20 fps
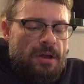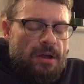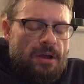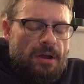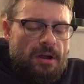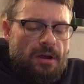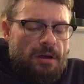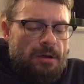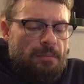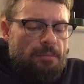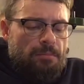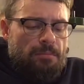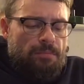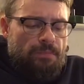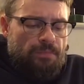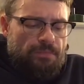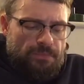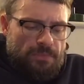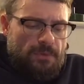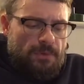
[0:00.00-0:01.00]

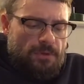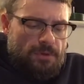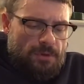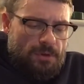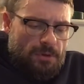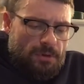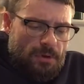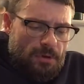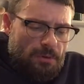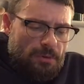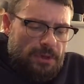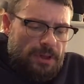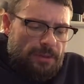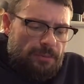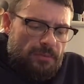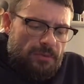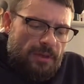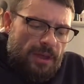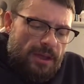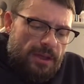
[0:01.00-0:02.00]
You know what
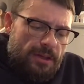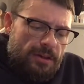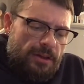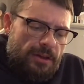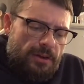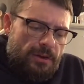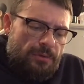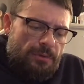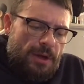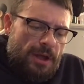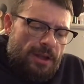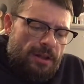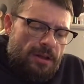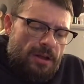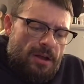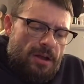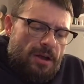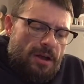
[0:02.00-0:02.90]
I'm saying here, right?